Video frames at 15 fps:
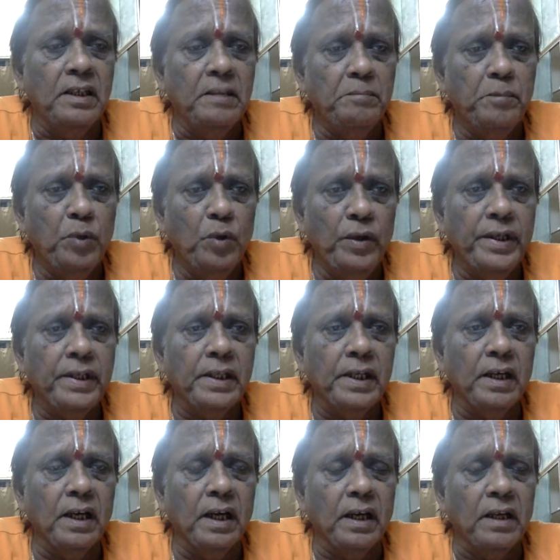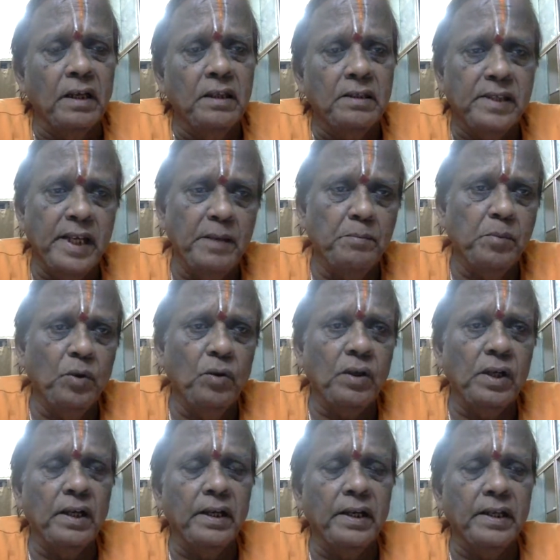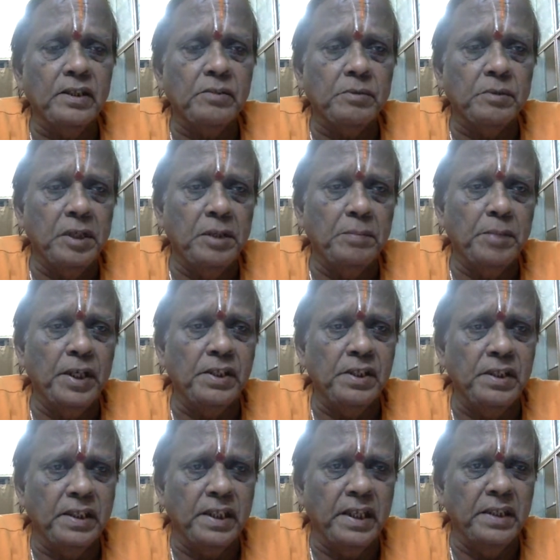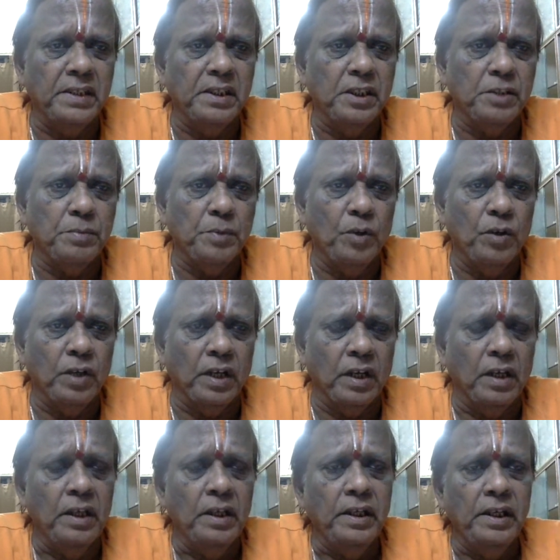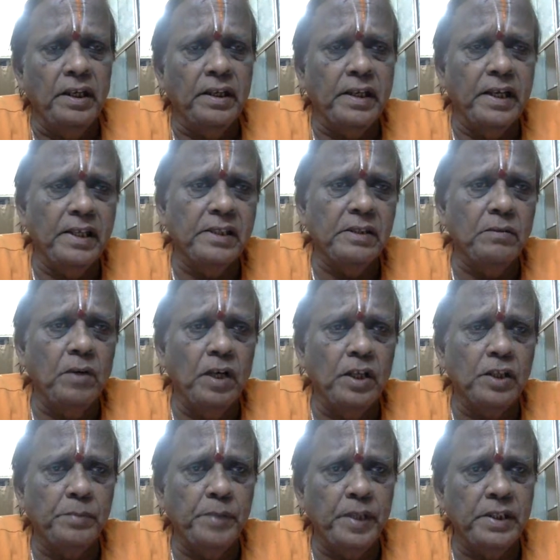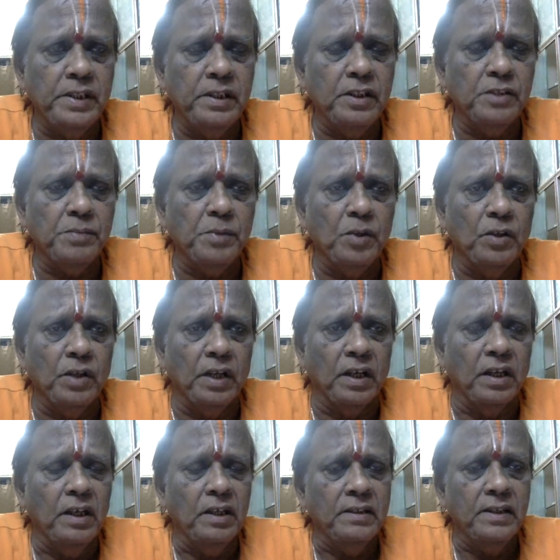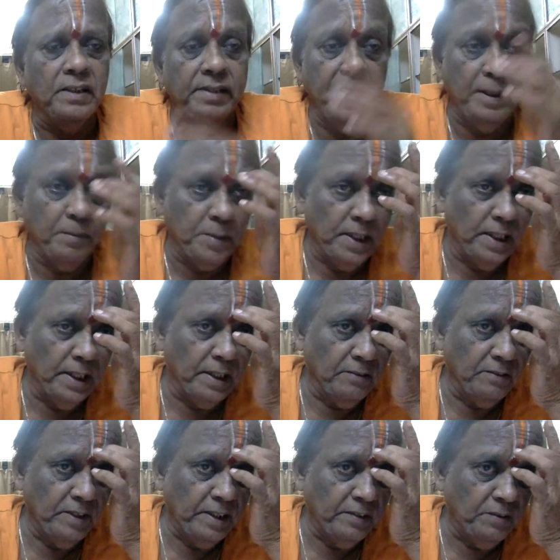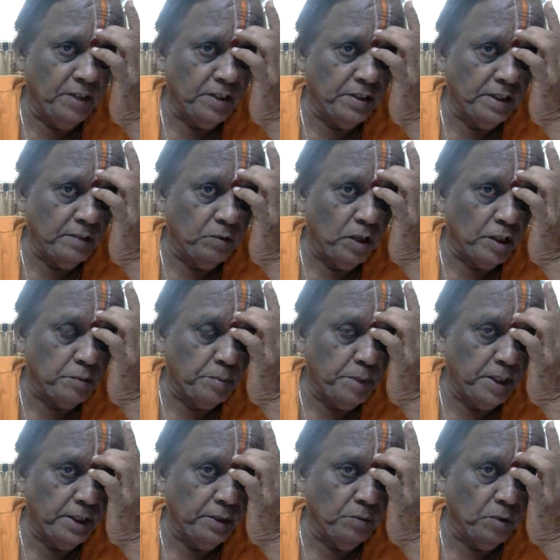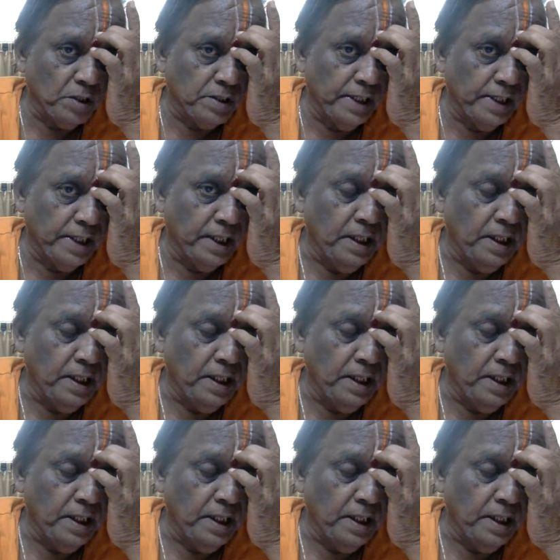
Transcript: blue in color, same blue color has to be replaced in case it is broken. In case the wash basin is broken, the same color in which that wash basin was there